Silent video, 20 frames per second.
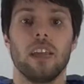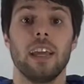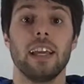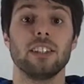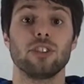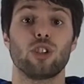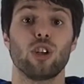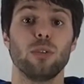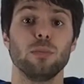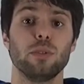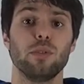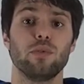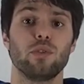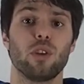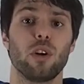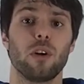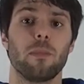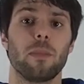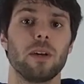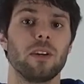In terms of
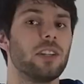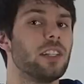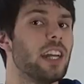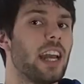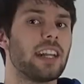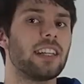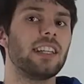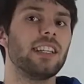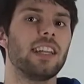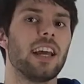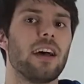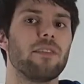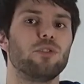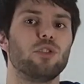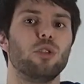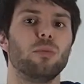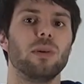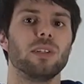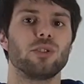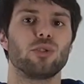durability, I didn't have
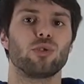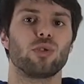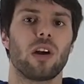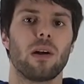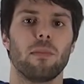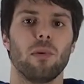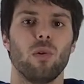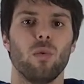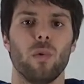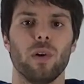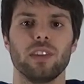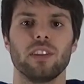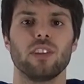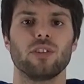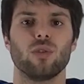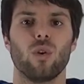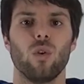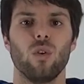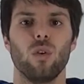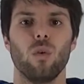too much trouble with the
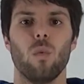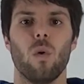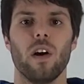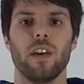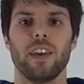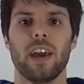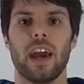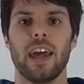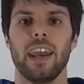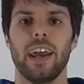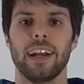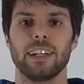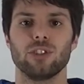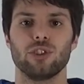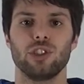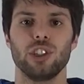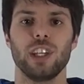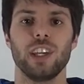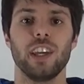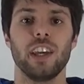TotalOne
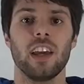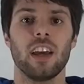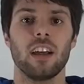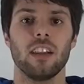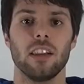NXG.